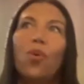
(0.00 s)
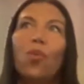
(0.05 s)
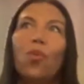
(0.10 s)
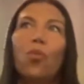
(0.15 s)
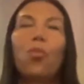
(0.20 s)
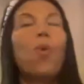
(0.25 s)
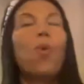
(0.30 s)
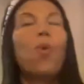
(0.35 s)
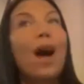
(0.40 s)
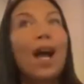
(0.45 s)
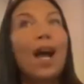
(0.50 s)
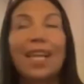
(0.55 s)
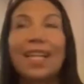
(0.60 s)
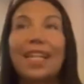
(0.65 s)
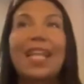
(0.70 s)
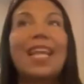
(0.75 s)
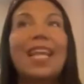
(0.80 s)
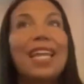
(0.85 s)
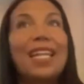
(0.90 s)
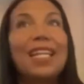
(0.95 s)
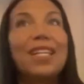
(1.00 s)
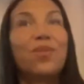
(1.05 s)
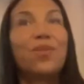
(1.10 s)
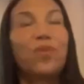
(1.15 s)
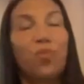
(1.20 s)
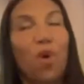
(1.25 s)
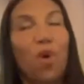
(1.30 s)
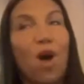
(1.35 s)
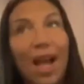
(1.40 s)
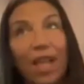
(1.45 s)
Why and, and
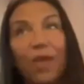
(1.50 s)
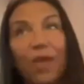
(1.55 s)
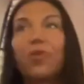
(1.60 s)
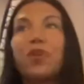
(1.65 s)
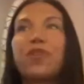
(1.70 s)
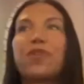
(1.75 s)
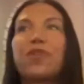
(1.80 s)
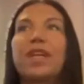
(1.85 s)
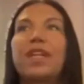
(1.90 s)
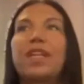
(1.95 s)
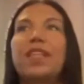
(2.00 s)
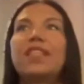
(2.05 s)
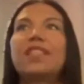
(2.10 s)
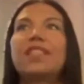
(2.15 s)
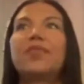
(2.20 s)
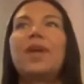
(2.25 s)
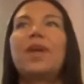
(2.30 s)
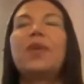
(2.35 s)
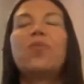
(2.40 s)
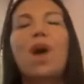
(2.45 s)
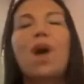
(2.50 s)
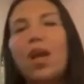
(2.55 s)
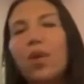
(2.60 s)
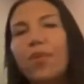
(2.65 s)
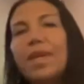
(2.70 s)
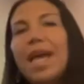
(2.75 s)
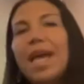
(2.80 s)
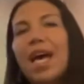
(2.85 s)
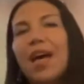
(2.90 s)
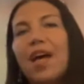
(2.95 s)
why we're created this way, why
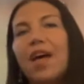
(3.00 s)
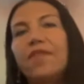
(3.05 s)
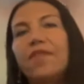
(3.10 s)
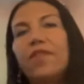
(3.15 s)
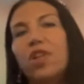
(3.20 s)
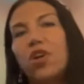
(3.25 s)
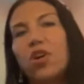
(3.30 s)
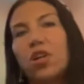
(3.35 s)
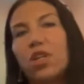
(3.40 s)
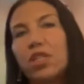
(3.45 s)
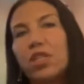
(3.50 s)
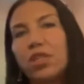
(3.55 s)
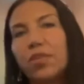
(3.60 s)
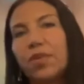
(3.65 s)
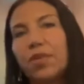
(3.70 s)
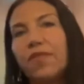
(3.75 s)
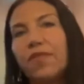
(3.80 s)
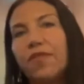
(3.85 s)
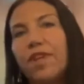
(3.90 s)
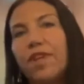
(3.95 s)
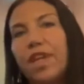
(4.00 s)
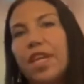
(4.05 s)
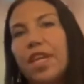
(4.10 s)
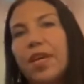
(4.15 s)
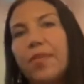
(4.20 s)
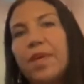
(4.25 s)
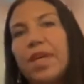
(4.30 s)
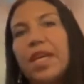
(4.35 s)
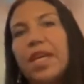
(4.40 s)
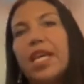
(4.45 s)
we have and are a twin
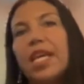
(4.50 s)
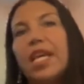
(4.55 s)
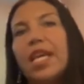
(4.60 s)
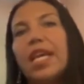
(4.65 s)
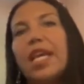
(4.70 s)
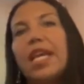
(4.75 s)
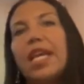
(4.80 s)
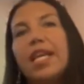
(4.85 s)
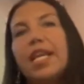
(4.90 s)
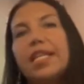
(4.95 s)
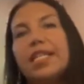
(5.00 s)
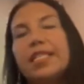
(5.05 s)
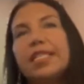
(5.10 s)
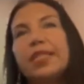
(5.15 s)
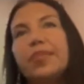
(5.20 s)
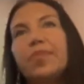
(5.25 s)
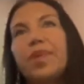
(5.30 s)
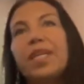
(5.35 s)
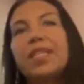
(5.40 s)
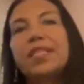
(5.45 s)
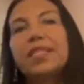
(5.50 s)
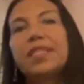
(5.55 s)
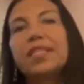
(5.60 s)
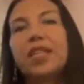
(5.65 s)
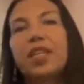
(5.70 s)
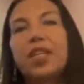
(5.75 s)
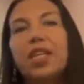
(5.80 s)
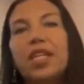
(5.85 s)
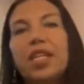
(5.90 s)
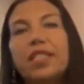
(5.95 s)
flame is
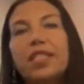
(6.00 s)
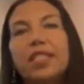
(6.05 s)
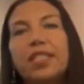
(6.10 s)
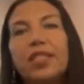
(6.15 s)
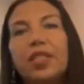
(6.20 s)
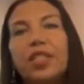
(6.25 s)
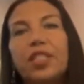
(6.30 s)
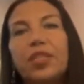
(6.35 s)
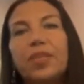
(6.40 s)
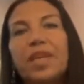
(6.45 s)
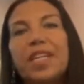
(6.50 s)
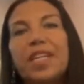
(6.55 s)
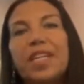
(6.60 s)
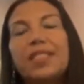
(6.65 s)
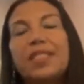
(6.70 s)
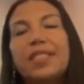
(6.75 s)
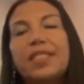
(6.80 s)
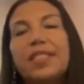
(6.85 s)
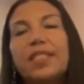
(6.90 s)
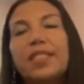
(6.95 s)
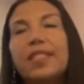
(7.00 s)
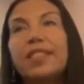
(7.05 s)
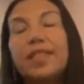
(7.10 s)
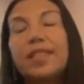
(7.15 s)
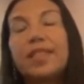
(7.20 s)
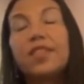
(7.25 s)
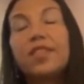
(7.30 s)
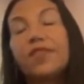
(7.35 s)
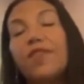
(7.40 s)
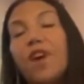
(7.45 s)
basically it's it's because it's
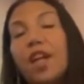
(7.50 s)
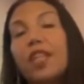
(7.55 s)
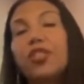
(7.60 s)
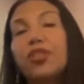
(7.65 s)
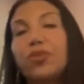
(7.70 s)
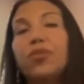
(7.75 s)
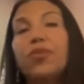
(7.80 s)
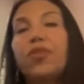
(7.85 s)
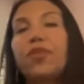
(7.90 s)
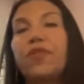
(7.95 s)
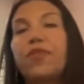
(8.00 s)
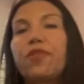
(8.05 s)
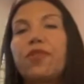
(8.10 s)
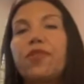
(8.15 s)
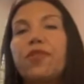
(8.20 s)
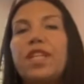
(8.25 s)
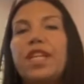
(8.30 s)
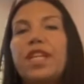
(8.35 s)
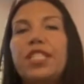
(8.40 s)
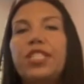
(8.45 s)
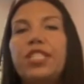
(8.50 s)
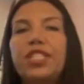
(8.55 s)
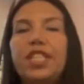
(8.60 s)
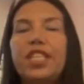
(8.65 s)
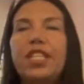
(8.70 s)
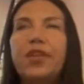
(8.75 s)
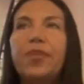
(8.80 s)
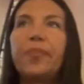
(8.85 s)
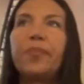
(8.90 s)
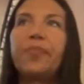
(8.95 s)
the divine truth of
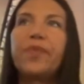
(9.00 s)
creation